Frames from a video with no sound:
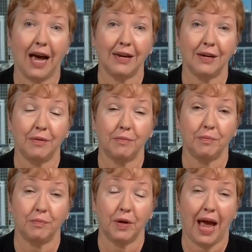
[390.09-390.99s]
not
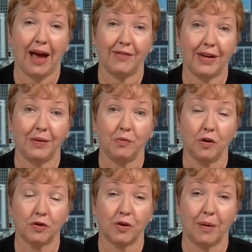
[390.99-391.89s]
have any
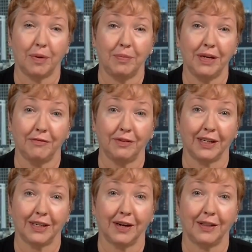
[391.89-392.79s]
more trauma be
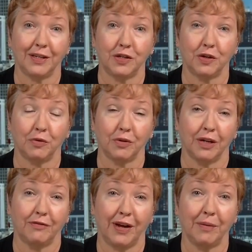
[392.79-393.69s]
inflicted on these
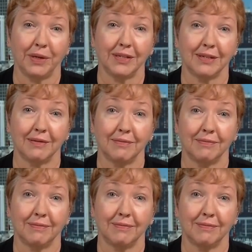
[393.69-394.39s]
children and families.